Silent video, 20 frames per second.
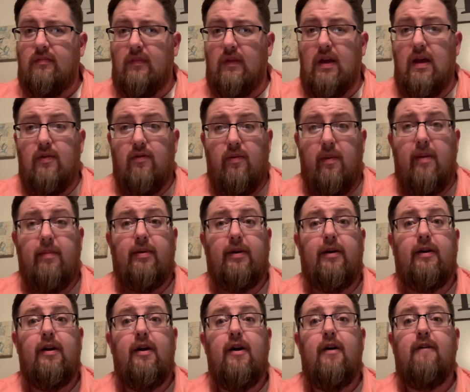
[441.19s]
And
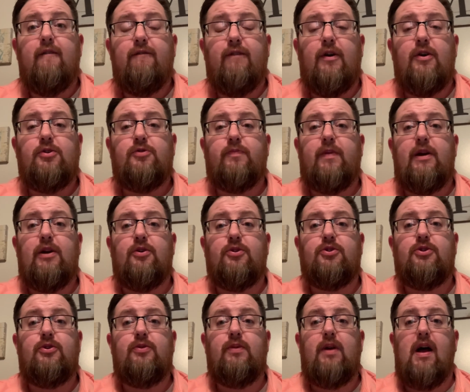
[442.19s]
remember, 1 Peter
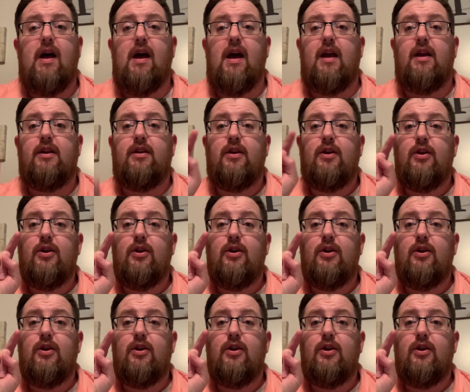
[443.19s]
2.9,